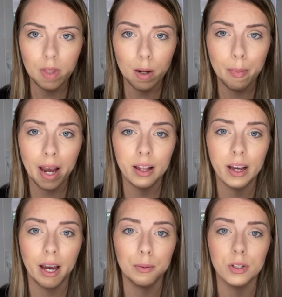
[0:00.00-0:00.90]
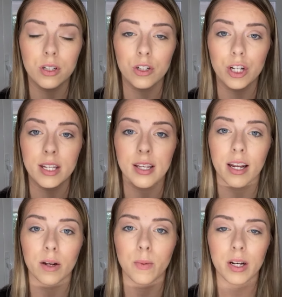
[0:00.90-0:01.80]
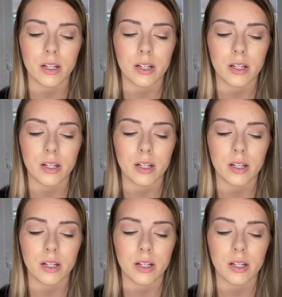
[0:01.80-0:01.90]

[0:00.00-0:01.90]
palette, I would suggest getting one.